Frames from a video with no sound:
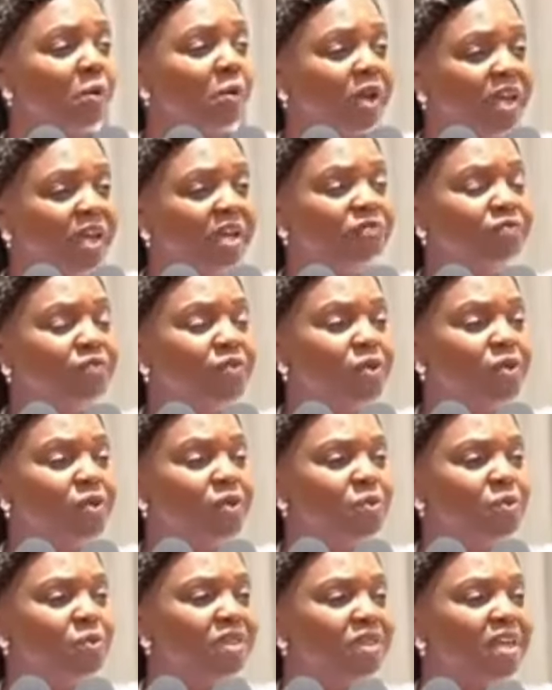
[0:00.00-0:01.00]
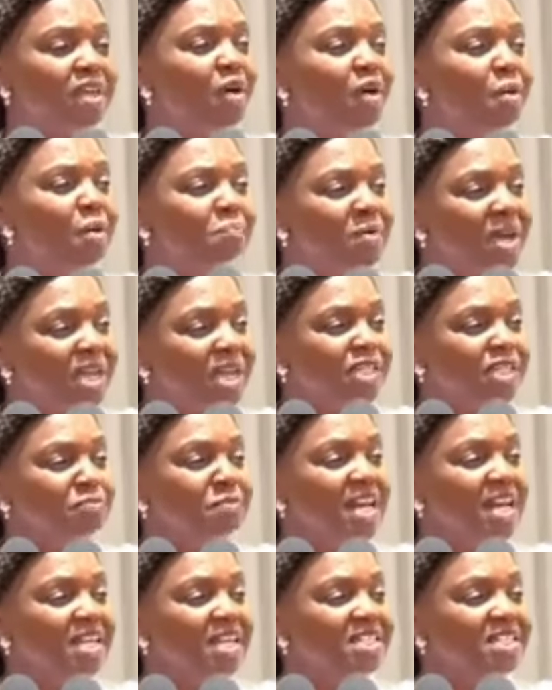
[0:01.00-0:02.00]
give you the
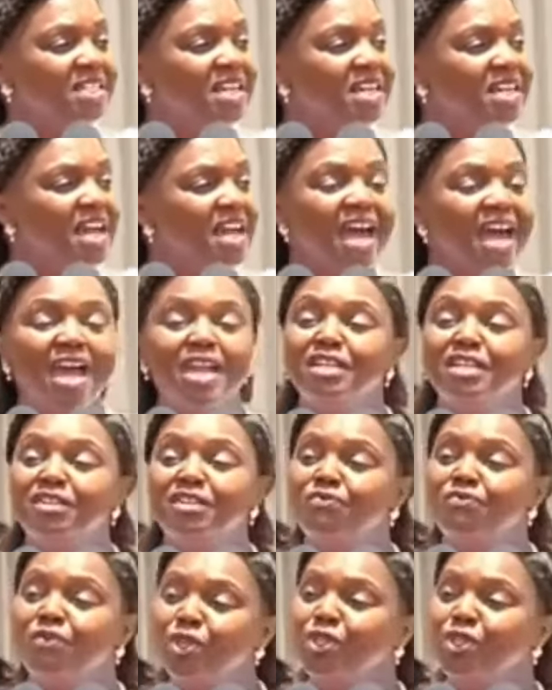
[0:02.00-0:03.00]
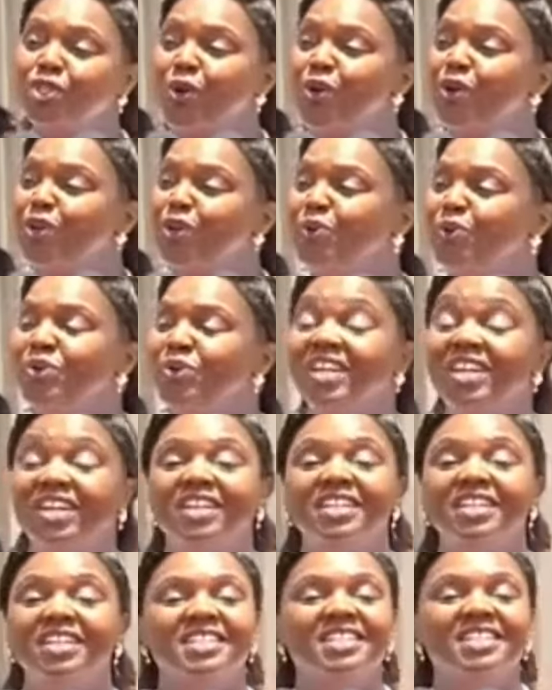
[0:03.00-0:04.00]
commitment and devotion you
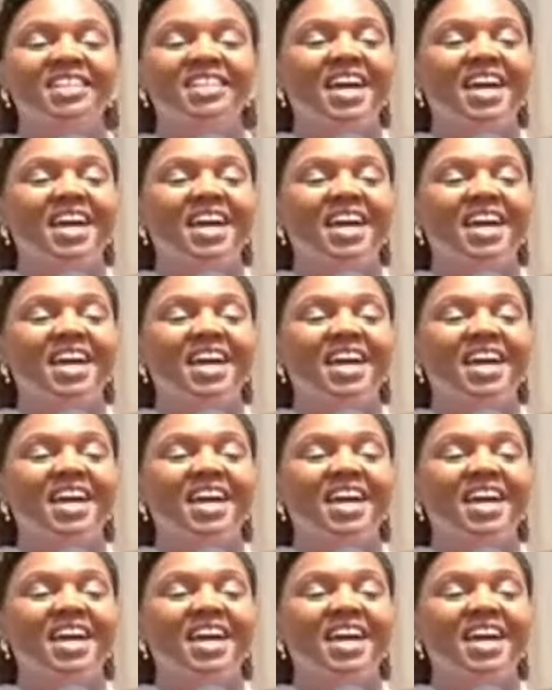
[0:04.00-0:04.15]
need